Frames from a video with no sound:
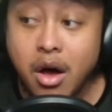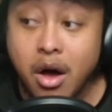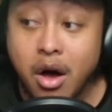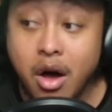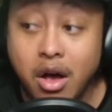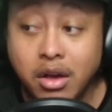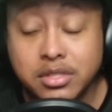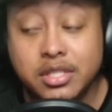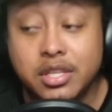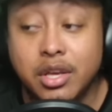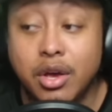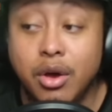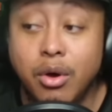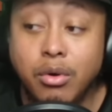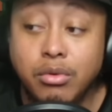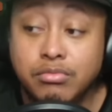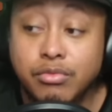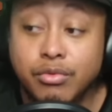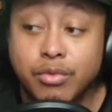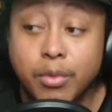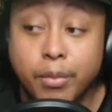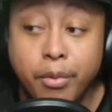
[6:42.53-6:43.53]

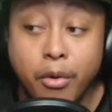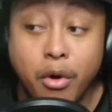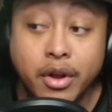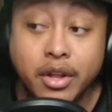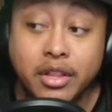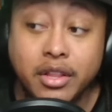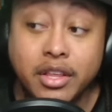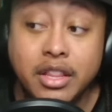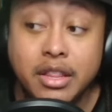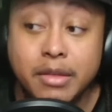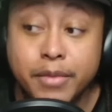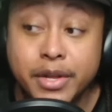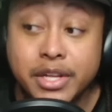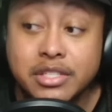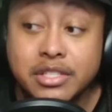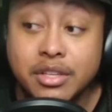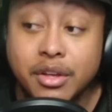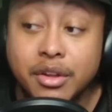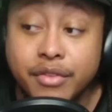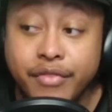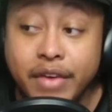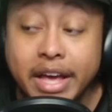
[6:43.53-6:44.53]
Also, reportedly, the
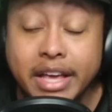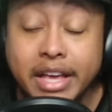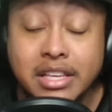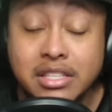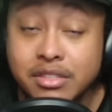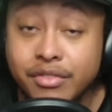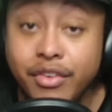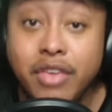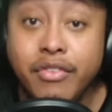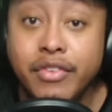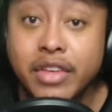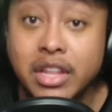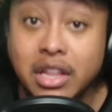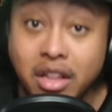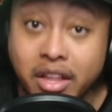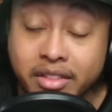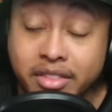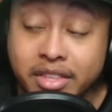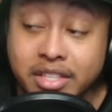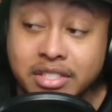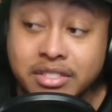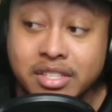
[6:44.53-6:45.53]
Minnesota Vikings have even
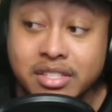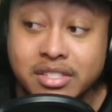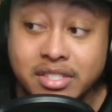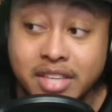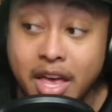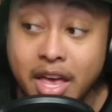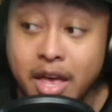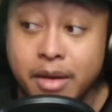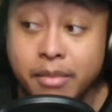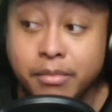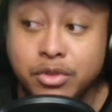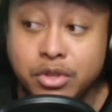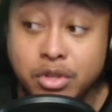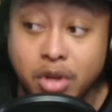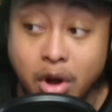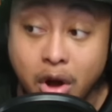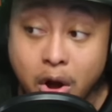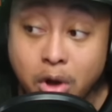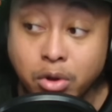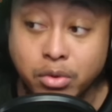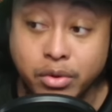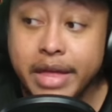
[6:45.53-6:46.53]
looked into Sam
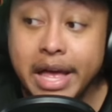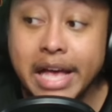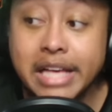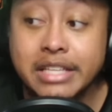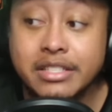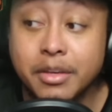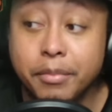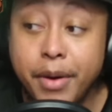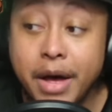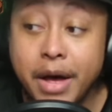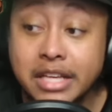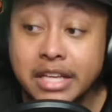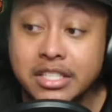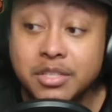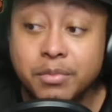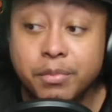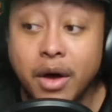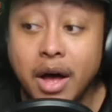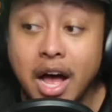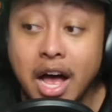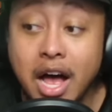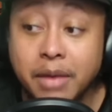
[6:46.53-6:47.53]
Darnold as a
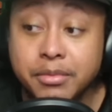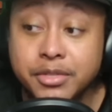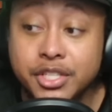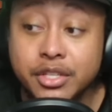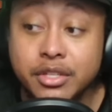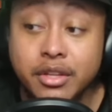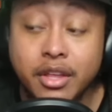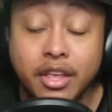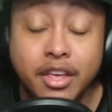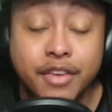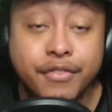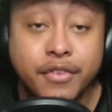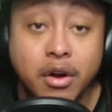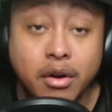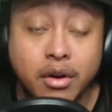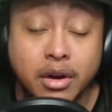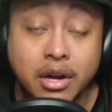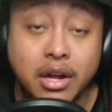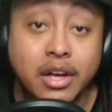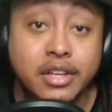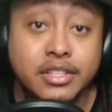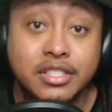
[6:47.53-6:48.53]
possible option if
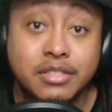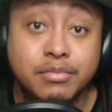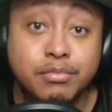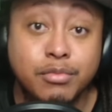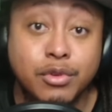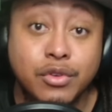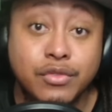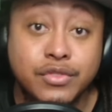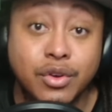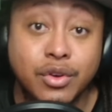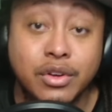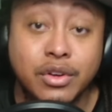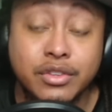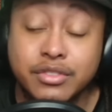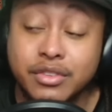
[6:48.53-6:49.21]
Kirk Cousins moves on.